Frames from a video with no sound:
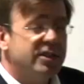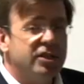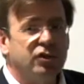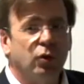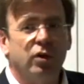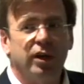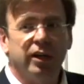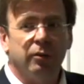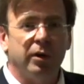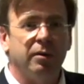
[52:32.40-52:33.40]
just talk a little
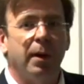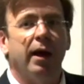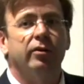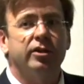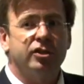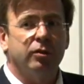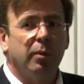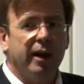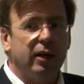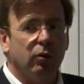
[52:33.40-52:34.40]
bit about digital
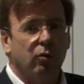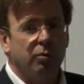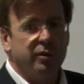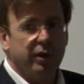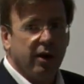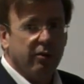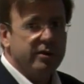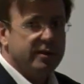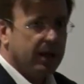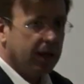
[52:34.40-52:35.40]
money or
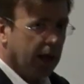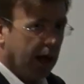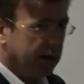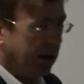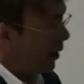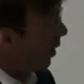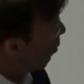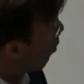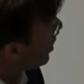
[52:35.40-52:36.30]
cryptocurrency and, and, and, what